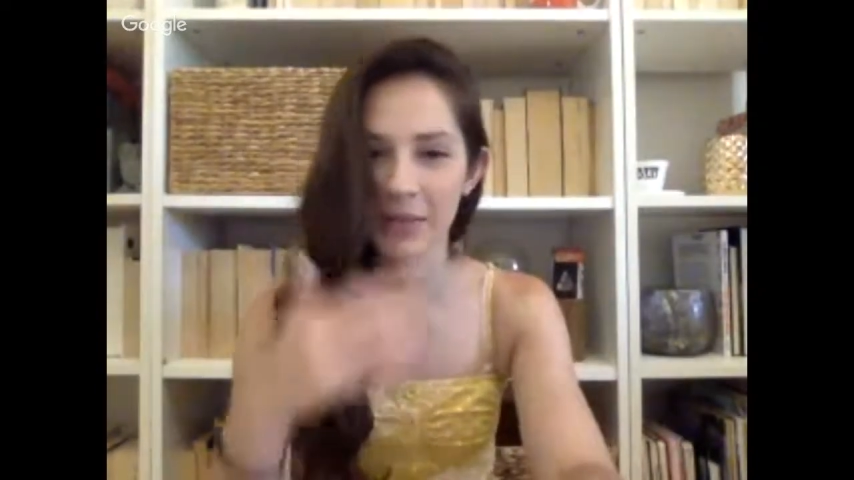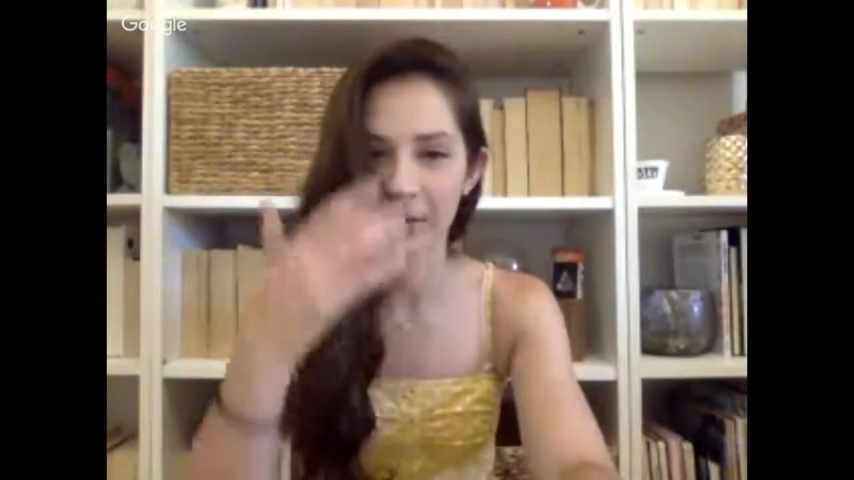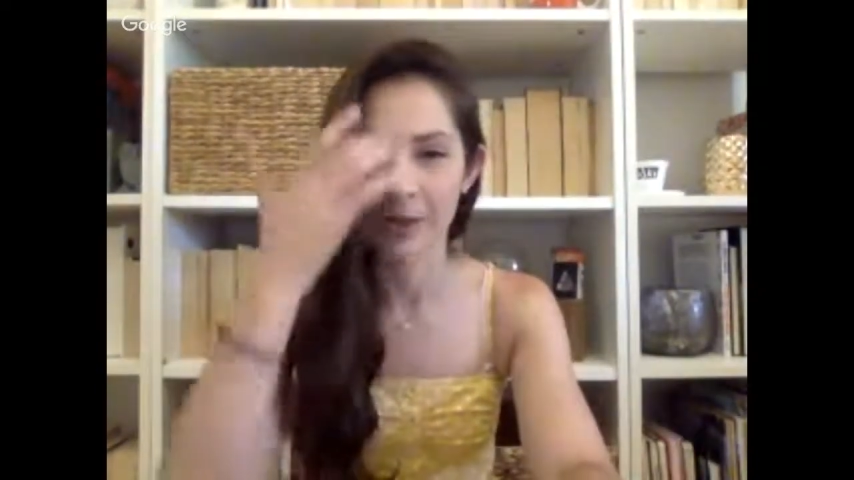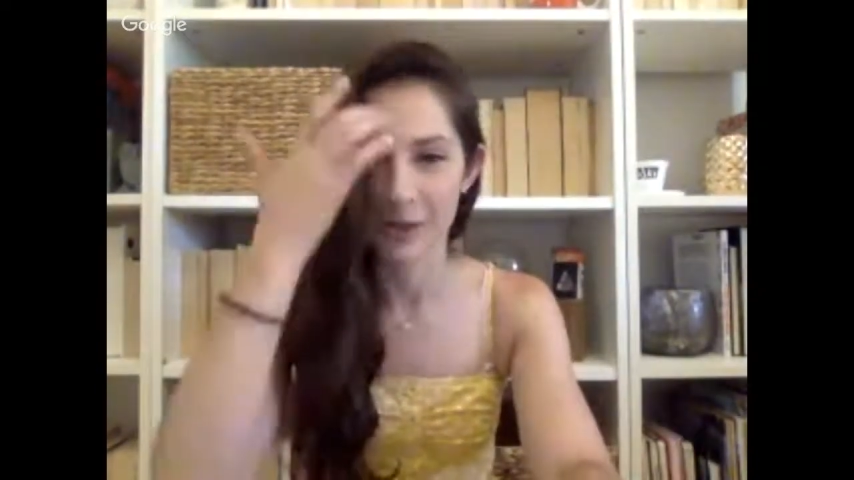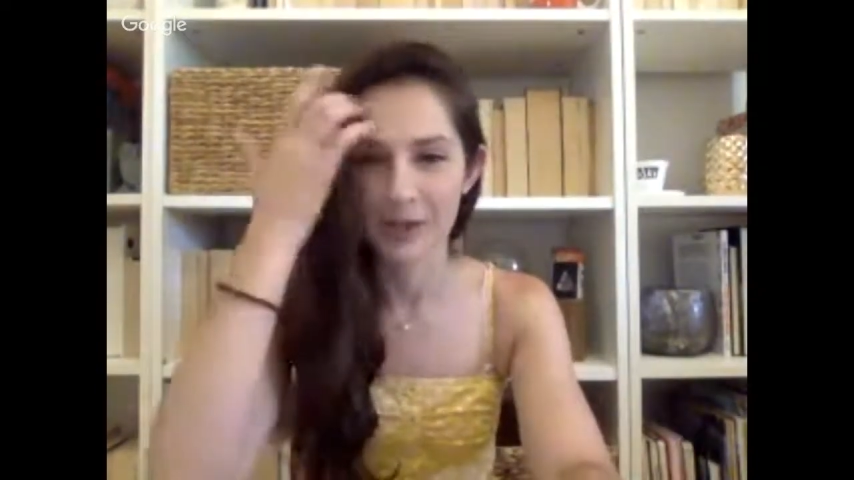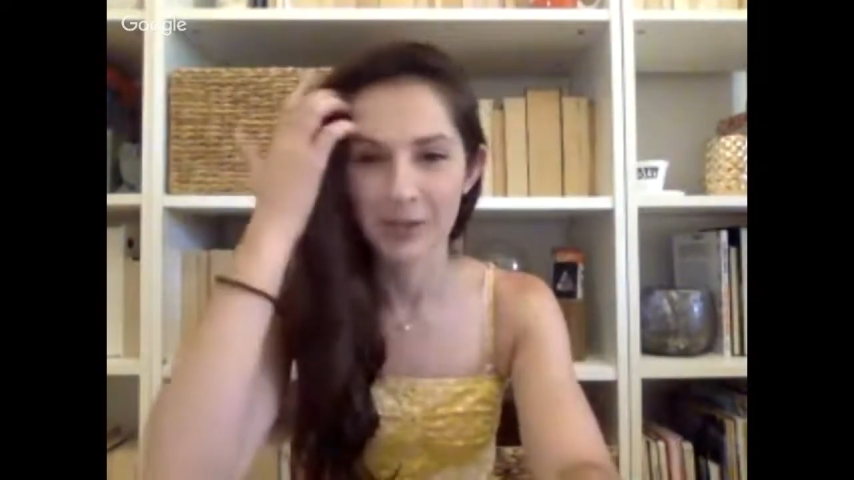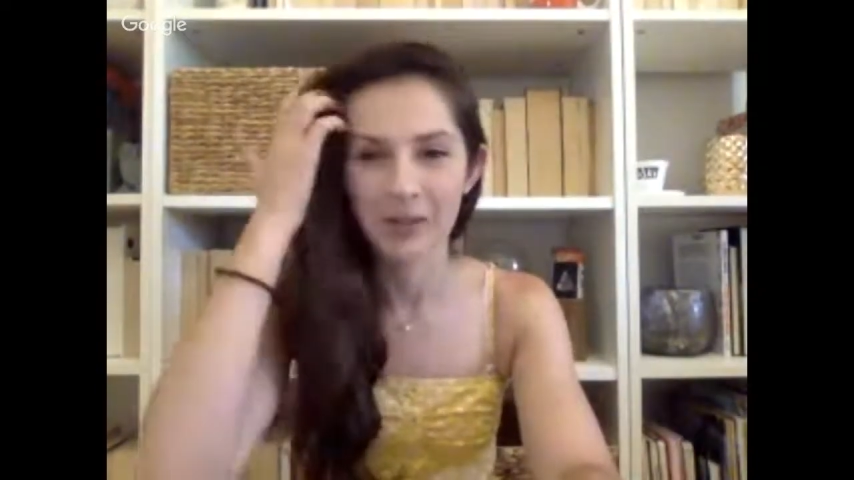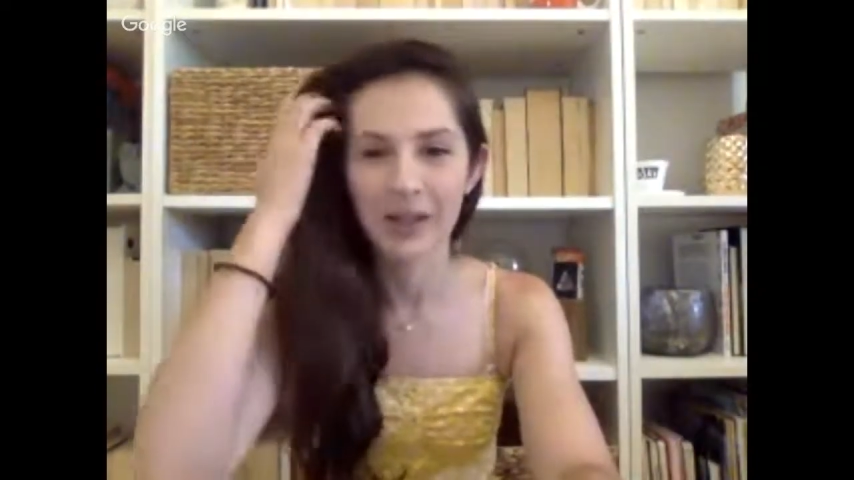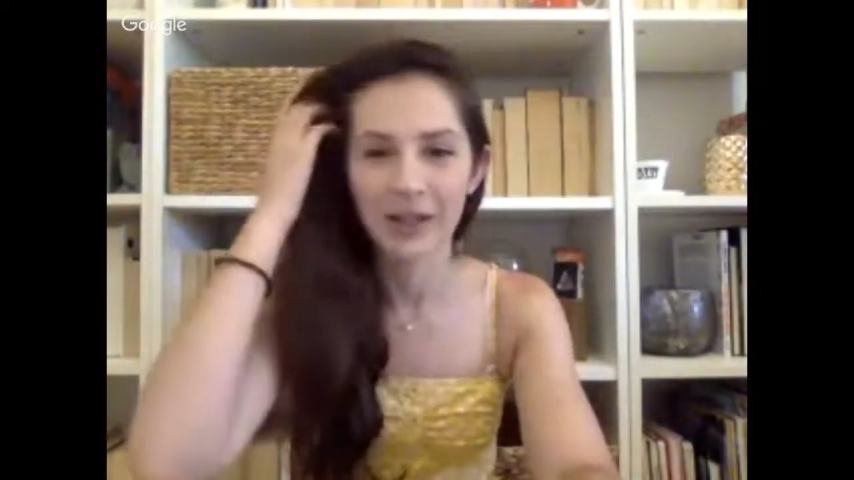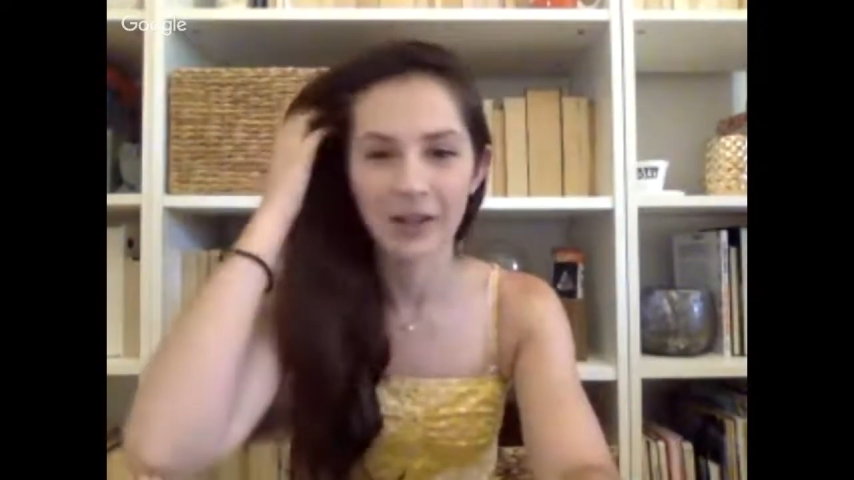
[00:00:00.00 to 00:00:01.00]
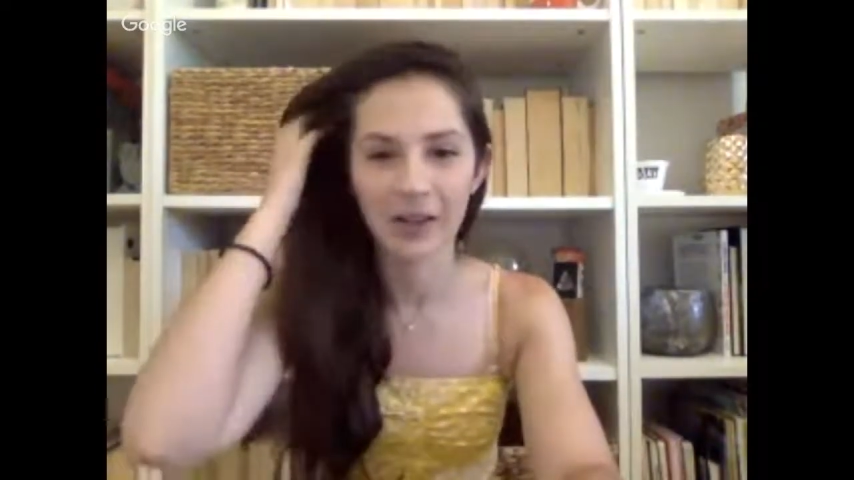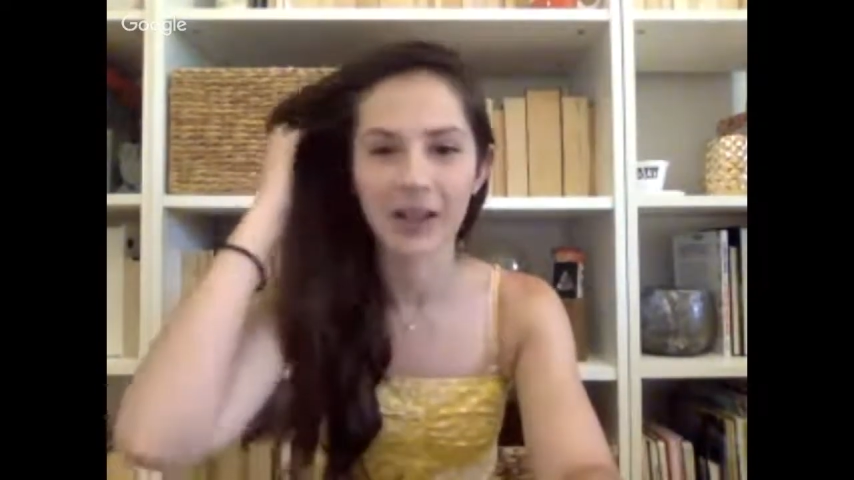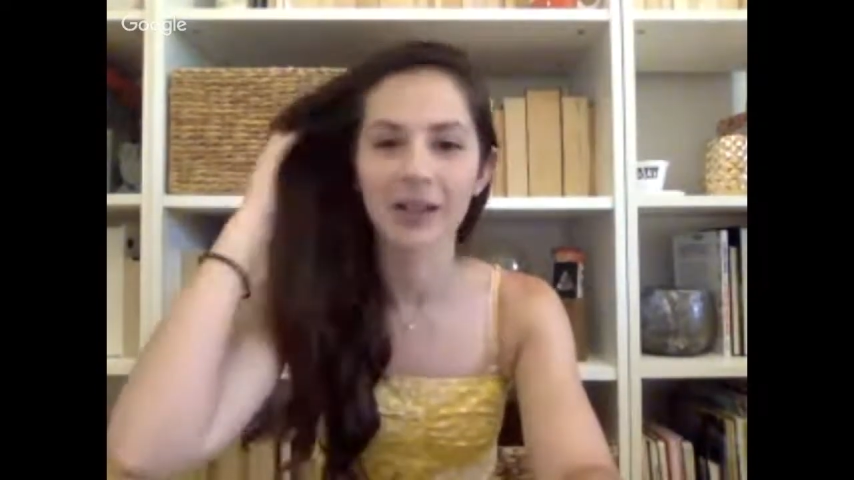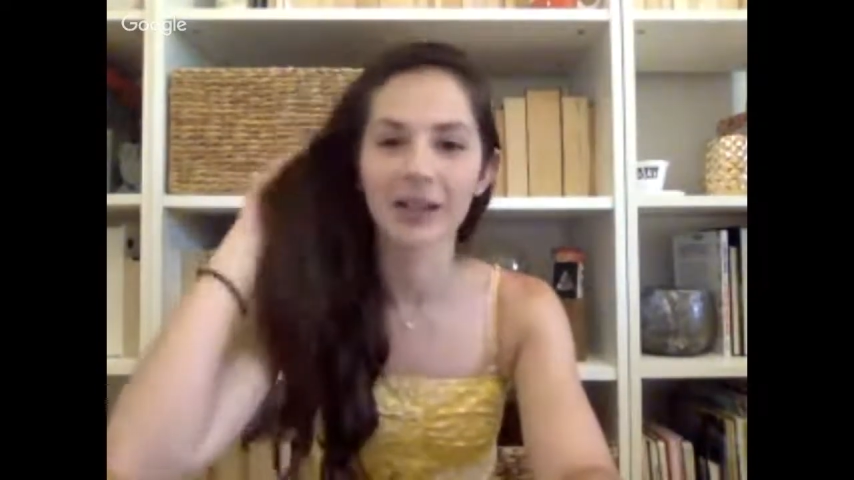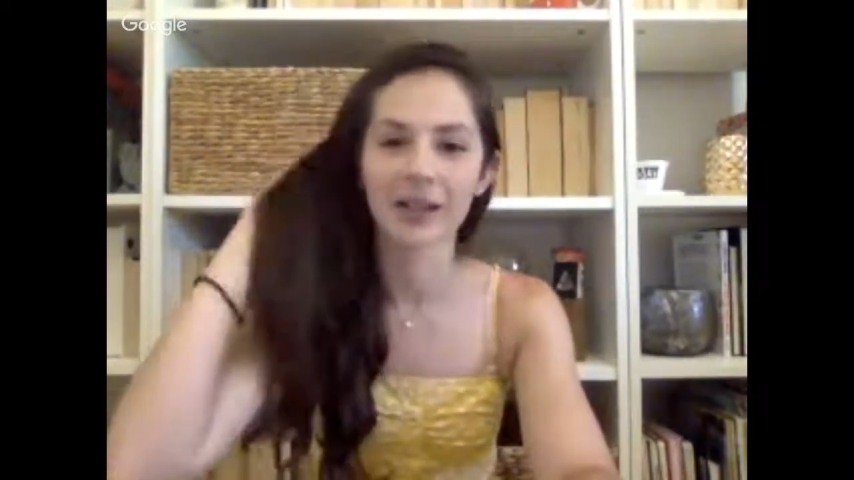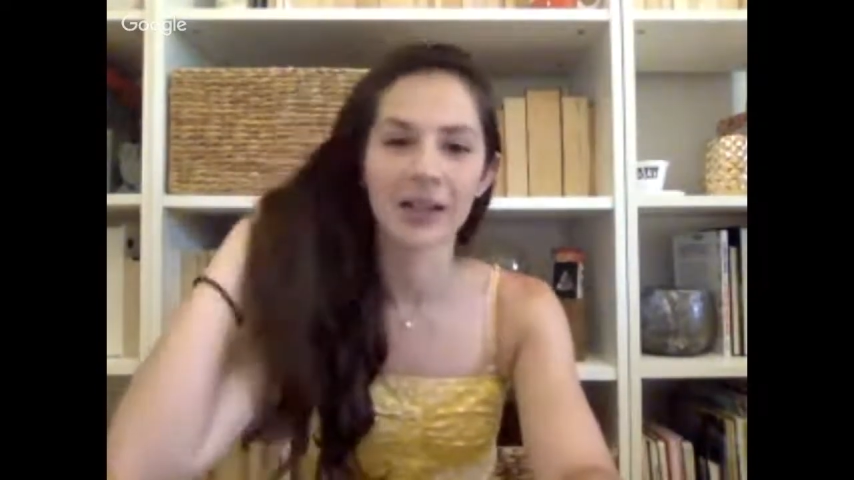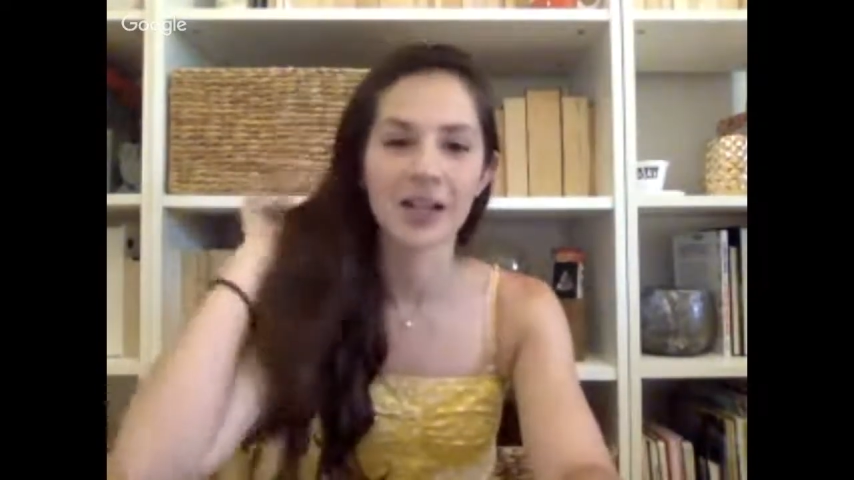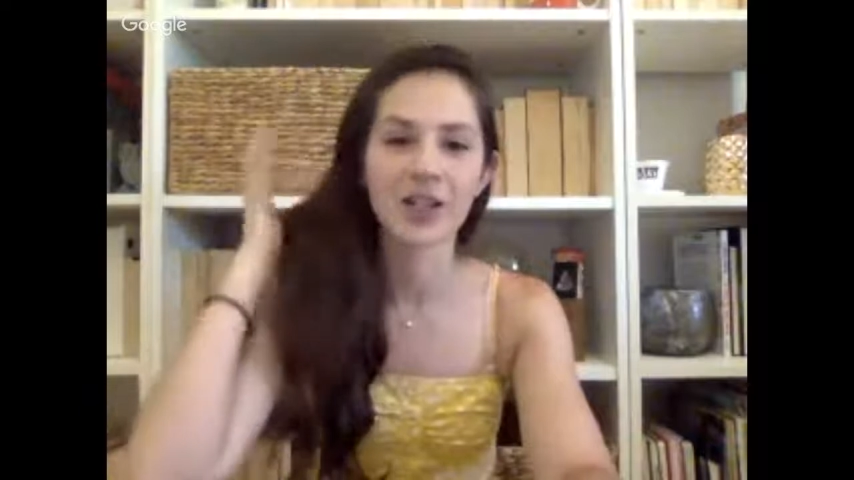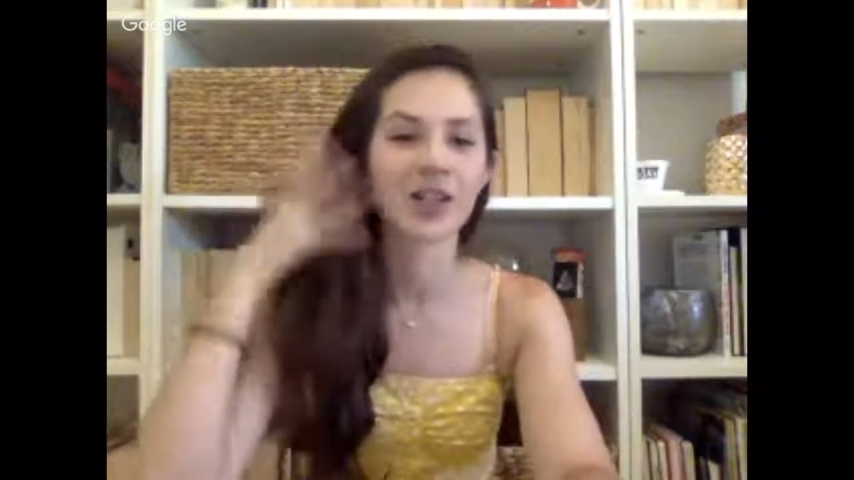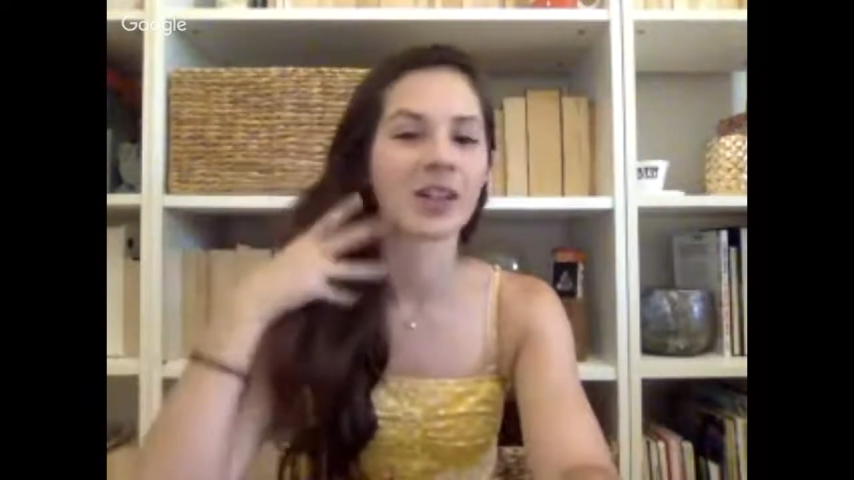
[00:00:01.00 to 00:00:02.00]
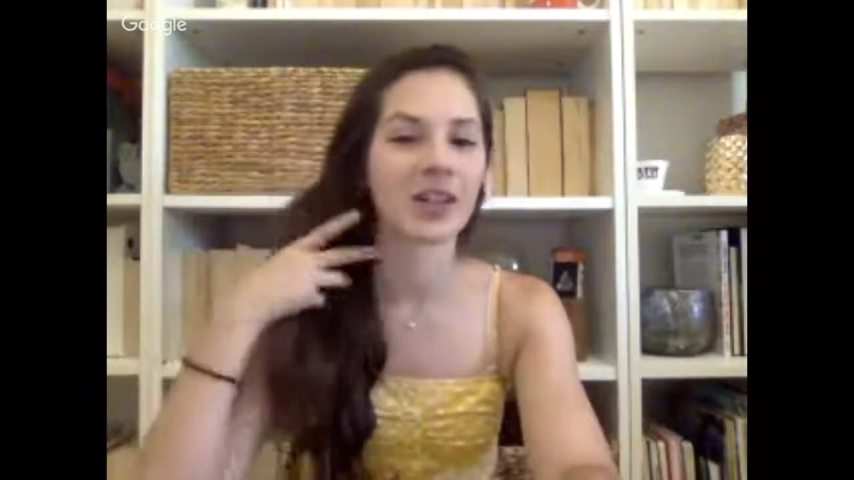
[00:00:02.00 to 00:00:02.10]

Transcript: we used to be a cricket nation,